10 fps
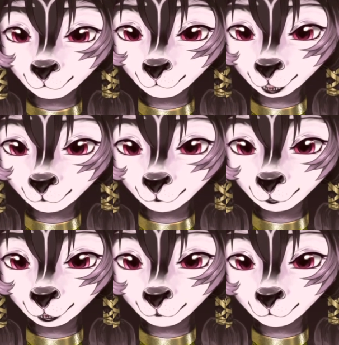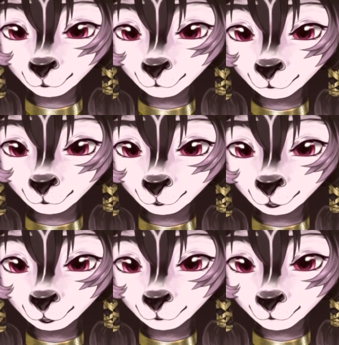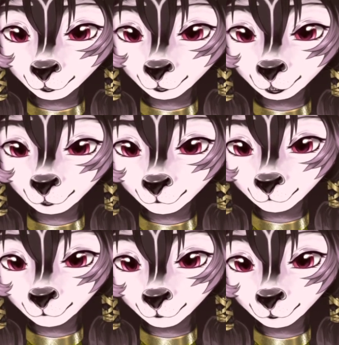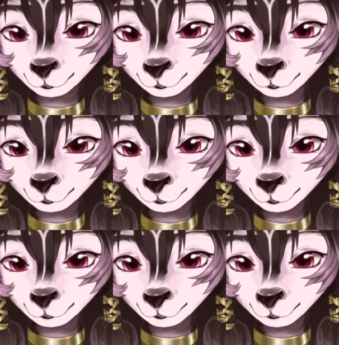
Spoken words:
improper English on their products.